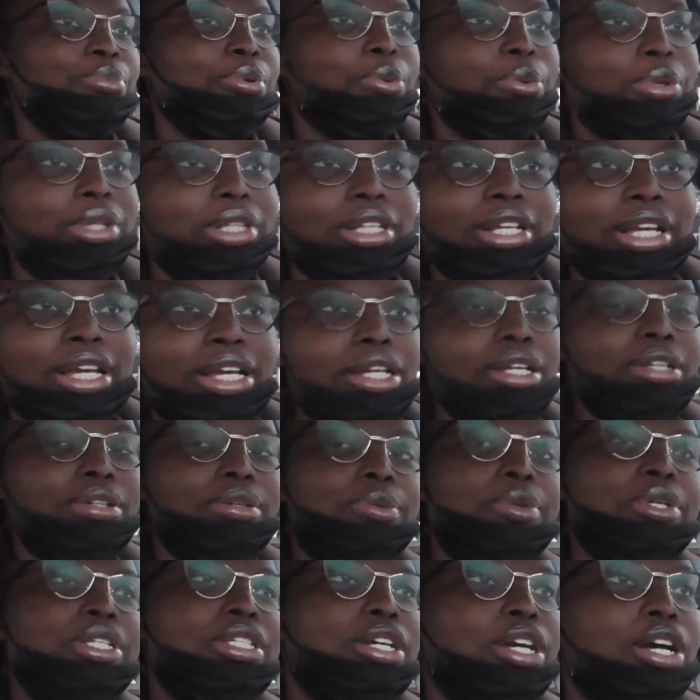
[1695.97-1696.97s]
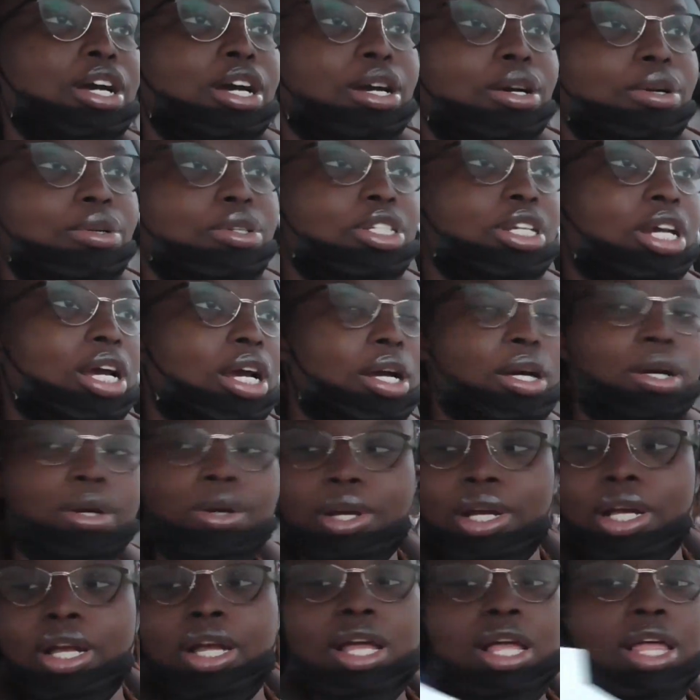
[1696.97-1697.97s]
What the heck? What's it called, child?
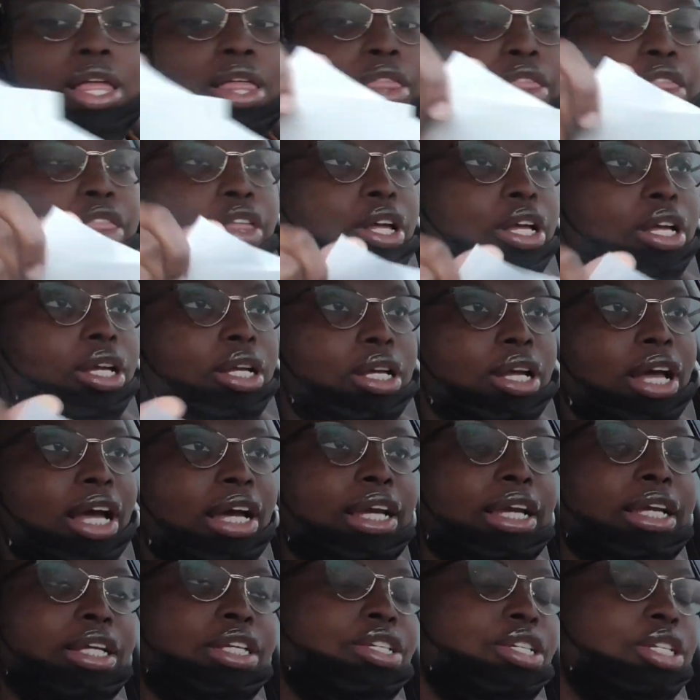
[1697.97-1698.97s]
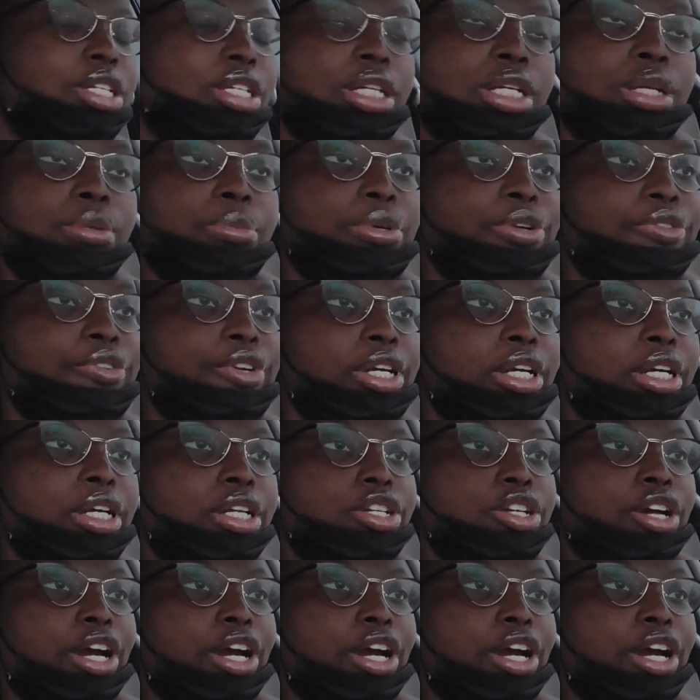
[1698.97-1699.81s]
the I shouldn't be reading and